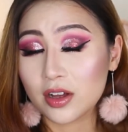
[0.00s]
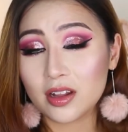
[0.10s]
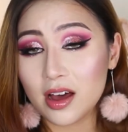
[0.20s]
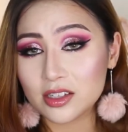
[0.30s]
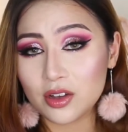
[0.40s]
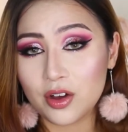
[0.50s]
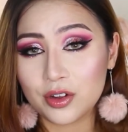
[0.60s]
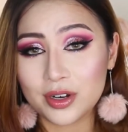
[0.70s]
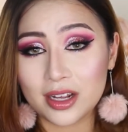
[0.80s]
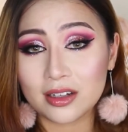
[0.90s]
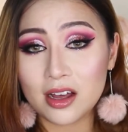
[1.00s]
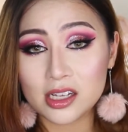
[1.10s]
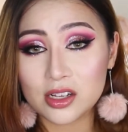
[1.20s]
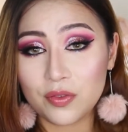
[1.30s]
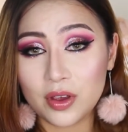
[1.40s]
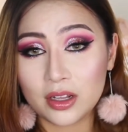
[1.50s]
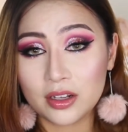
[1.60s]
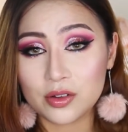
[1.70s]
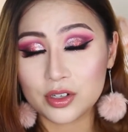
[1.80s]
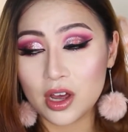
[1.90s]
Glides on, lasts a fairly
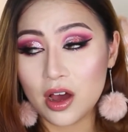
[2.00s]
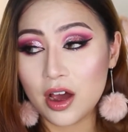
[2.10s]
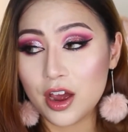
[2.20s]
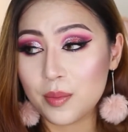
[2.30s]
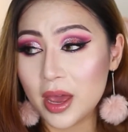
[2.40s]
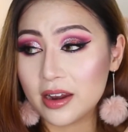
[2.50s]
long time,